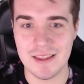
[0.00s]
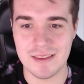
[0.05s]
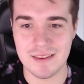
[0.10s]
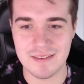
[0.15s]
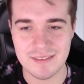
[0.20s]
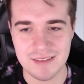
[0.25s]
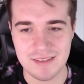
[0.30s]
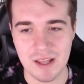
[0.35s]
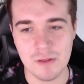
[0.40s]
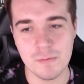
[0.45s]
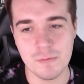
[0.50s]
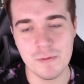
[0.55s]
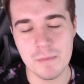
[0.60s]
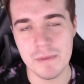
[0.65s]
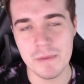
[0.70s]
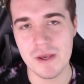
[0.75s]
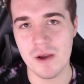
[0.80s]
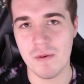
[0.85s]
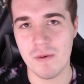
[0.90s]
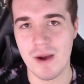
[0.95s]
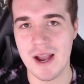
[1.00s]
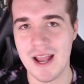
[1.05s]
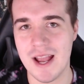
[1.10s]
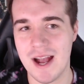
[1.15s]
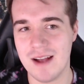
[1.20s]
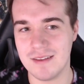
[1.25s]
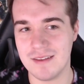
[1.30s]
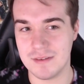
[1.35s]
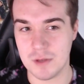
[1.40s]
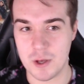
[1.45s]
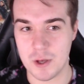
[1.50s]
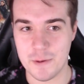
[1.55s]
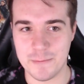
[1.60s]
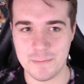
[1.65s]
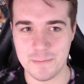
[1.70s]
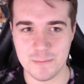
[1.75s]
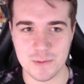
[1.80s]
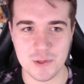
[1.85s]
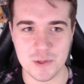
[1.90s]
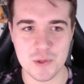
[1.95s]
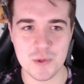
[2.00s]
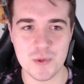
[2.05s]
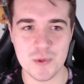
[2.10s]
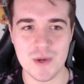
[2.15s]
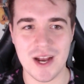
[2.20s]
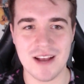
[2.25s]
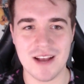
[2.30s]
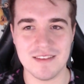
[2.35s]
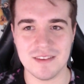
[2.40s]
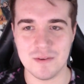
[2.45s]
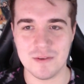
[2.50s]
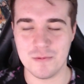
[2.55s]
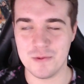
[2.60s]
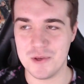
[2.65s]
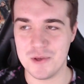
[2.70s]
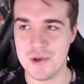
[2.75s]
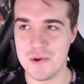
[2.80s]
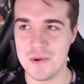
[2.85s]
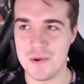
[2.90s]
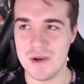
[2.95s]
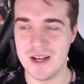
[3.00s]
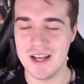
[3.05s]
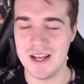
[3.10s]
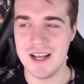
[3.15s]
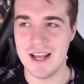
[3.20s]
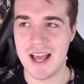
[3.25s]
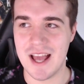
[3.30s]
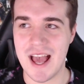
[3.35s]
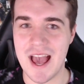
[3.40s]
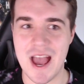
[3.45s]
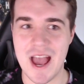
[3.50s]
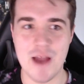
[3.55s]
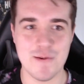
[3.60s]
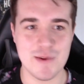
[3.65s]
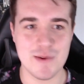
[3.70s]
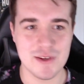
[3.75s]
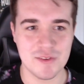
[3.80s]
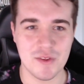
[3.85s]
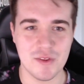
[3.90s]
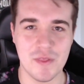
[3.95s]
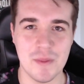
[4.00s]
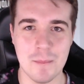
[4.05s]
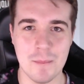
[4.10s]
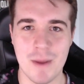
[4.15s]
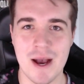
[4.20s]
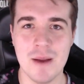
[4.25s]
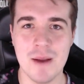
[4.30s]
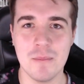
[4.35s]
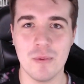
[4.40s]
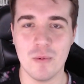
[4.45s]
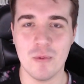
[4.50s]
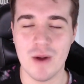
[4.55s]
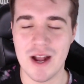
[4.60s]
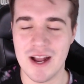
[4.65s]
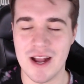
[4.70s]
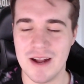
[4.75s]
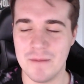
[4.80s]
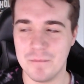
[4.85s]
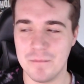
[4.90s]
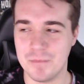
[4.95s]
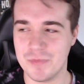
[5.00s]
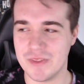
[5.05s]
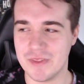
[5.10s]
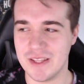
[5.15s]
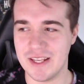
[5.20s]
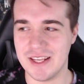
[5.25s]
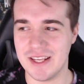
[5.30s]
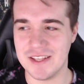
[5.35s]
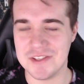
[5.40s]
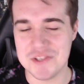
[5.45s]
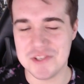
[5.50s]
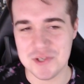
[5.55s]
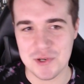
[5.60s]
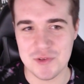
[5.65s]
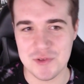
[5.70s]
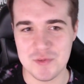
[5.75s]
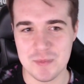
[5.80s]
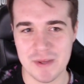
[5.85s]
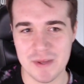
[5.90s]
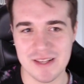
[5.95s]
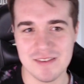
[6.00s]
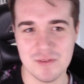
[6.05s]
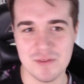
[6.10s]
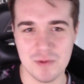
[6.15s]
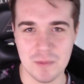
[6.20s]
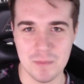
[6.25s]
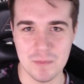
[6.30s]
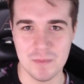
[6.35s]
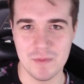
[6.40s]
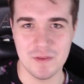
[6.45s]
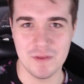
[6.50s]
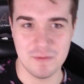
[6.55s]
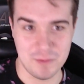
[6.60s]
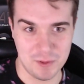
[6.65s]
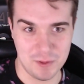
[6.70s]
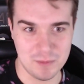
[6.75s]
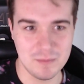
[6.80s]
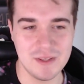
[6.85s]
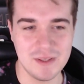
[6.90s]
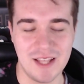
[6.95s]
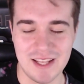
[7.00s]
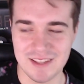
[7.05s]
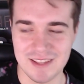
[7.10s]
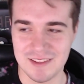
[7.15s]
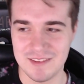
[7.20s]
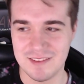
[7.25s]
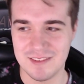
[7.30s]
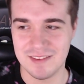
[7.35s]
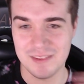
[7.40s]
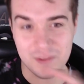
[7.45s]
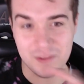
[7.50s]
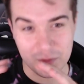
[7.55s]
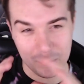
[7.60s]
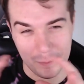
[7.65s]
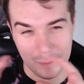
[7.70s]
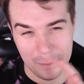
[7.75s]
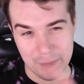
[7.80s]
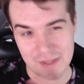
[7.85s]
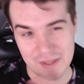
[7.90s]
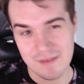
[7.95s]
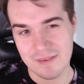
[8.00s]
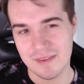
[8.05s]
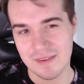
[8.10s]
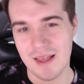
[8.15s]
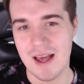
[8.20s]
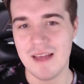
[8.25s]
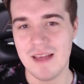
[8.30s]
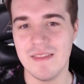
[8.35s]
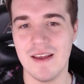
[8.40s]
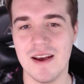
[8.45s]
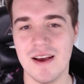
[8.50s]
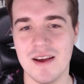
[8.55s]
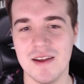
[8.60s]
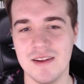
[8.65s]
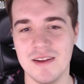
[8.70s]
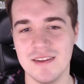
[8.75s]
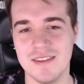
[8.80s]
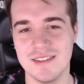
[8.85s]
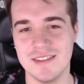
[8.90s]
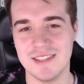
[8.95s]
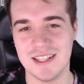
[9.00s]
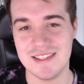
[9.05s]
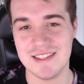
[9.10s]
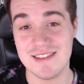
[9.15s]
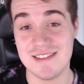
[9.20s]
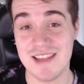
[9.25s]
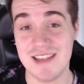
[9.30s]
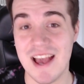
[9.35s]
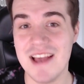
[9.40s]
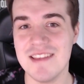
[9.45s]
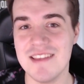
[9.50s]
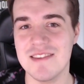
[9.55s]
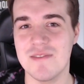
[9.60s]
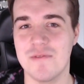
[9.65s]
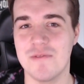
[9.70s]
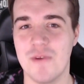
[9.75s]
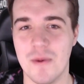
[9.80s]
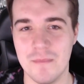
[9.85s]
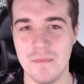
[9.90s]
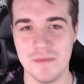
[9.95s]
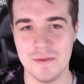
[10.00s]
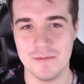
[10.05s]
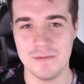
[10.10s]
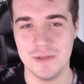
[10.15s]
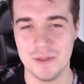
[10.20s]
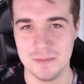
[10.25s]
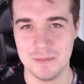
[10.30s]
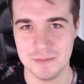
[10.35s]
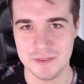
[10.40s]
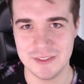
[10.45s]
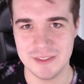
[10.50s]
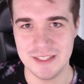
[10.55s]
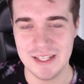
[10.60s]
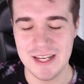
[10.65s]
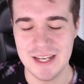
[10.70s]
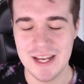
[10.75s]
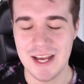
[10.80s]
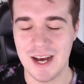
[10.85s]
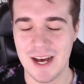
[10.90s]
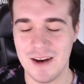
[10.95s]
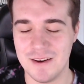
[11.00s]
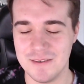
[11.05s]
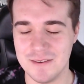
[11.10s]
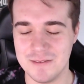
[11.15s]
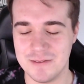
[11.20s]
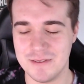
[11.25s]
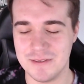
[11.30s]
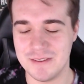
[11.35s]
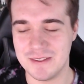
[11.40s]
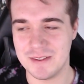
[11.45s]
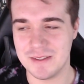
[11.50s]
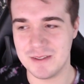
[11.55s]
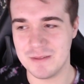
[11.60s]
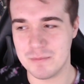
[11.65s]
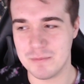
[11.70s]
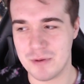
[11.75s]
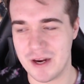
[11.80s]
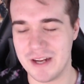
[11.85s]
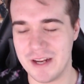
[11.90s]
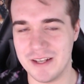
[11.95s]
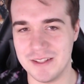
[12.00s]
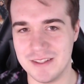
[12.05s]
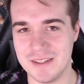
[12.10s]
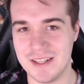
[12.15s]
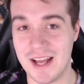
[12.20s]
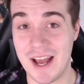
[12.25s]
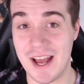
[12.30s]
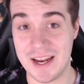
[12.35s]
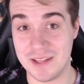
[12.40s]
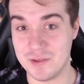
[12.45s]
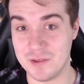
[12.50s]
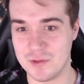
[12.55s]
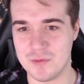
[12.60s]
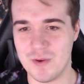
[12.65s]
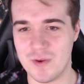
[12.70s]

Stealthy P O I has a few has a few areas on the map where it shows bits from the film. Like there's little bits there that are like sets from the films of Predator, and it looks